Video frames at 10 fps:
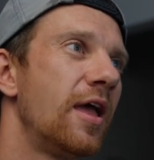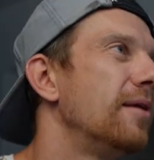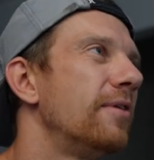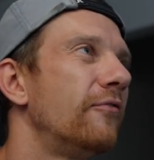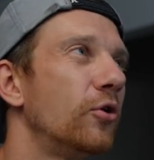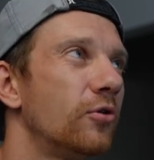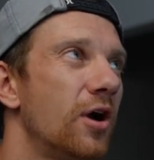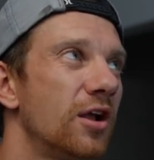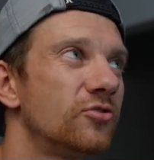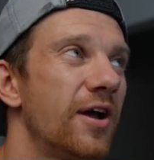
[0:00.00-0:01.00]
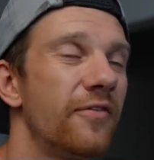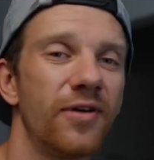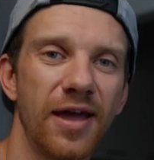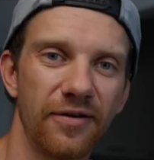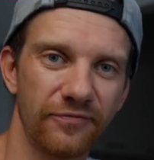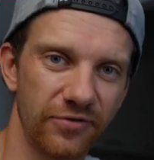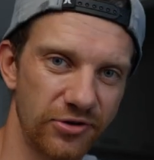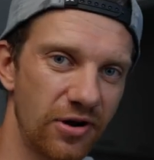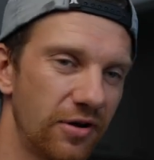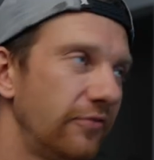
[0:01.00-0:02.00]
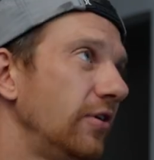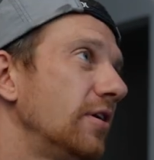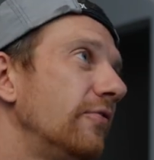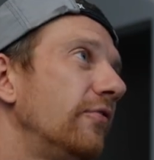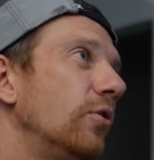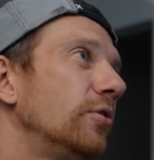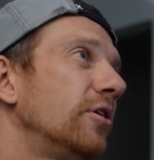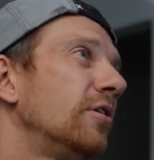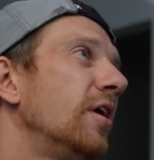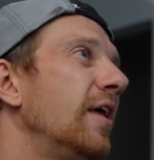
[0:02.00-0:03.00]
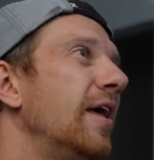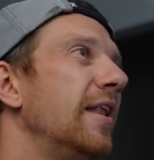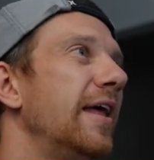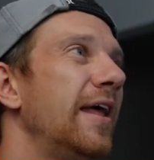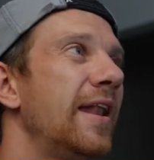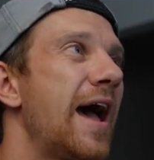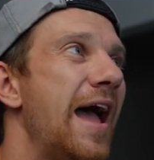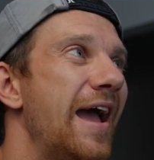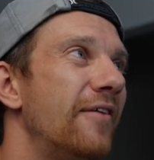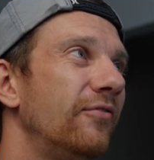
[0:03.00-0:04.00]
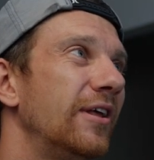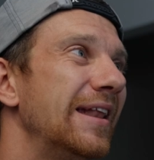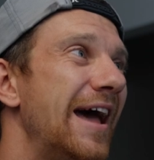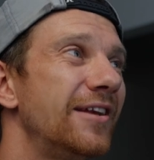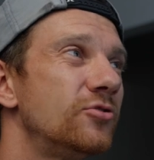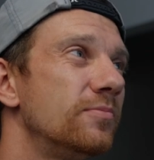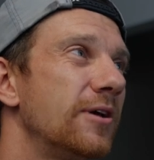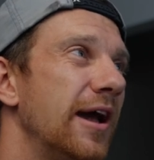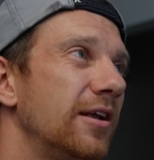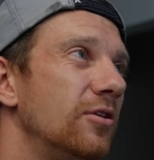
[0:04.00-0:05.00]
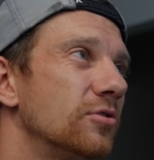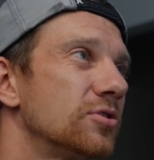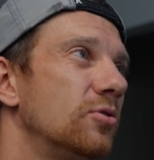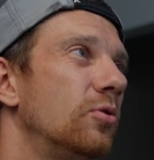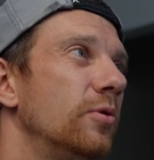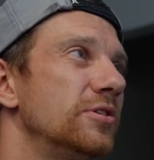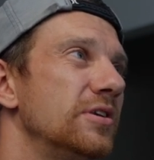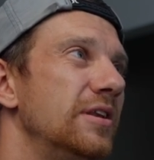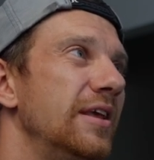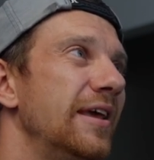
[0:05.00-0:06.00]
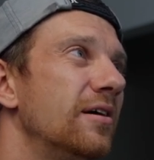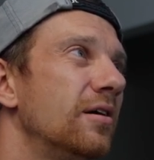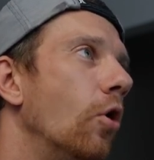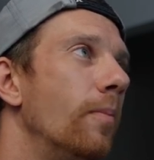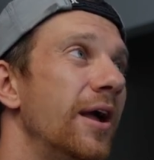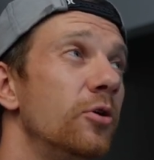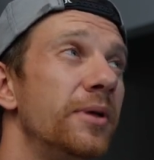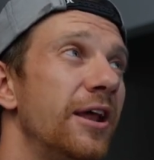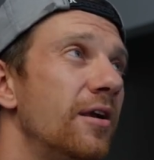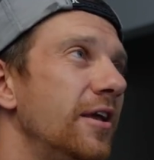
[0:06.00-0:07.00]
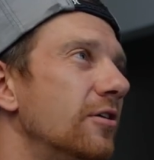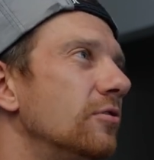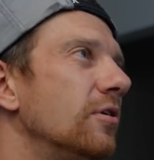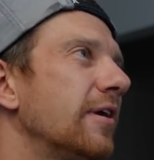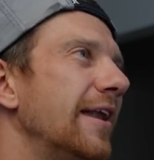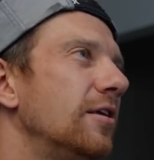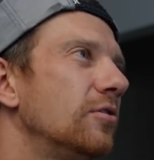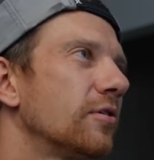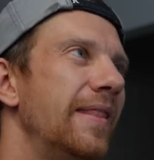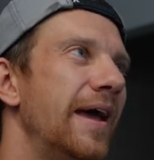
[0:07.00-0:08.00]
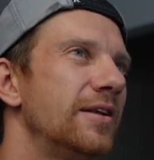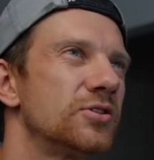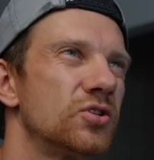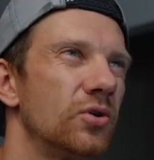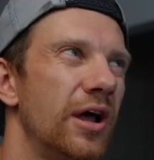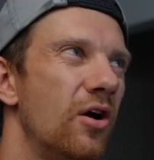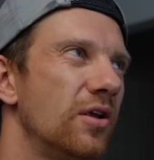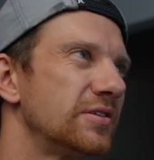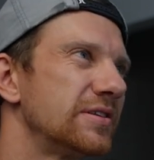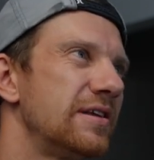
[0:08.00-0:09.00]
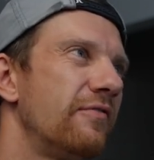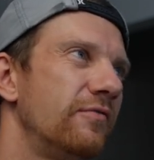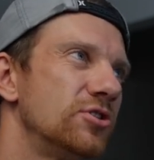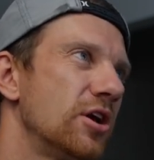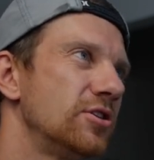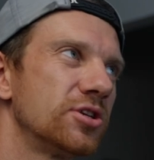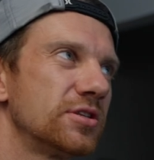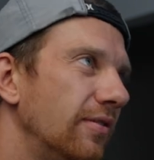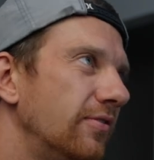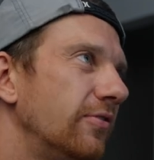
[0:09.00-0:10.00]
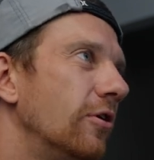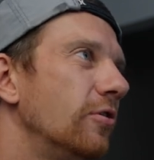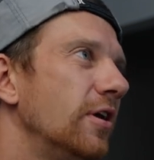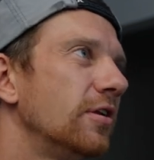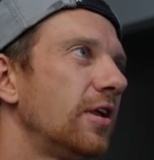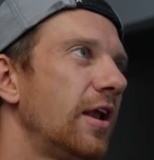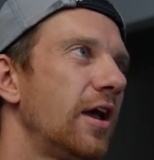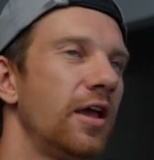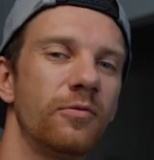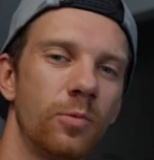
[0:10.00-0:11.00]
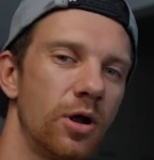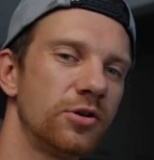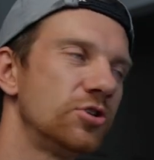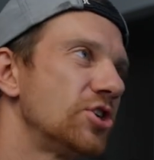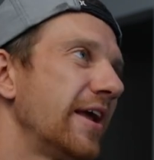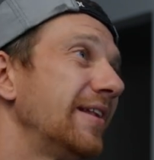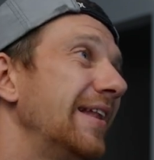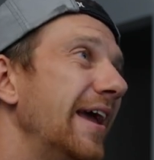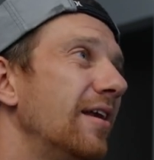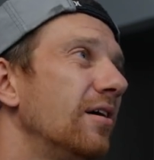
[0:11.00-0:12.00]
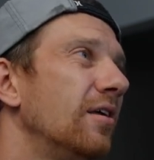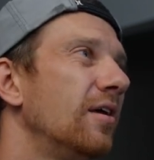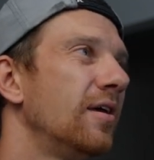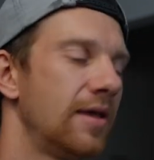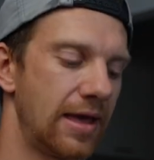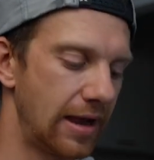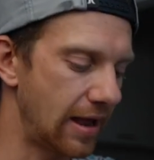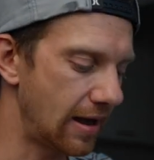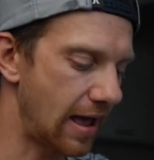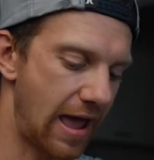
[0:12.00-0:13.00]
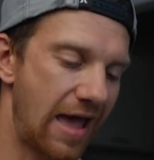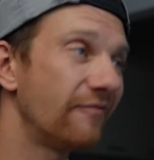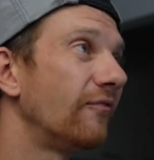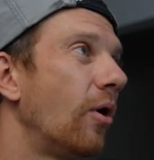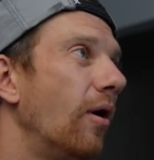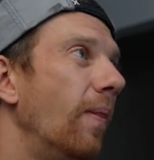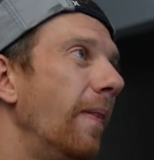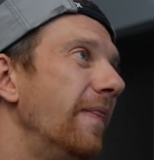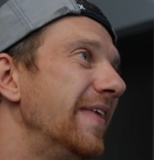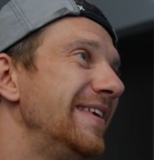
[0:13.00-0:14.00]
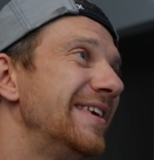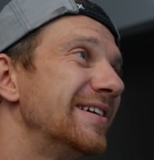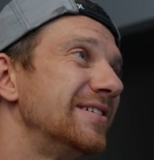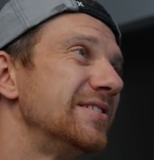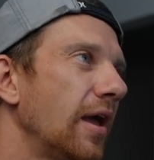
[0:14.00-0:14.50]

In my photo hard drive, I have photography, a folder. Then I have the Lightroom catalogs always in here, or my Luminar Neo catalog. Then sort out is stuff which I just throwed in and I want to check it later. And then I have the years.